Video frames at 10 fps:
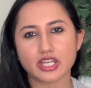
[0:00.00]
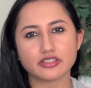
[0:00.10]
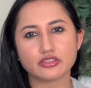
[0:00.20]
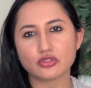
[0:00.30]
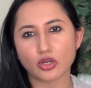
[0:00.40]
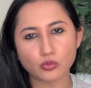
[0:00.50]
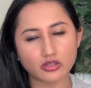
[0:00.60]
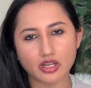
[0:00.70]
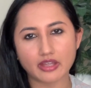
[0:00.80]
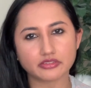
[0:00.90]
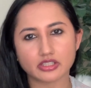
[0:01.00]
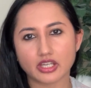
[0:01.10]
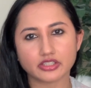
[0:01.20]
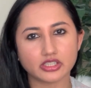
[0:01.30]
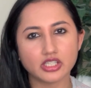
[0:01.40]
I did not want to have to
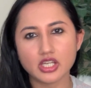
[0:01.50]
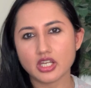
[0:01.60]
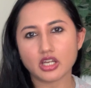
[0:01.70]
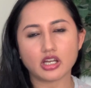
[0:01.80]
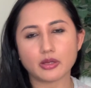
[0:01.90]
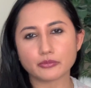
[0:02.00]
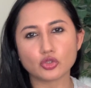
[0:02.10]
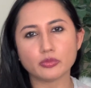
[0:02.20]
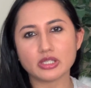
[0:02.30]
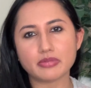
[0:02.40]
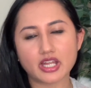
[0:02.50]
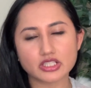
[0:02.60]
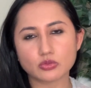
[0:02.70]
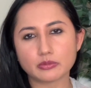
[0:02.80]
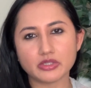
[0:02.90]
carry too many
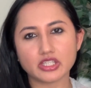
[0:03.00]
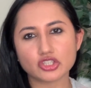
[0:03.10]
bags with me,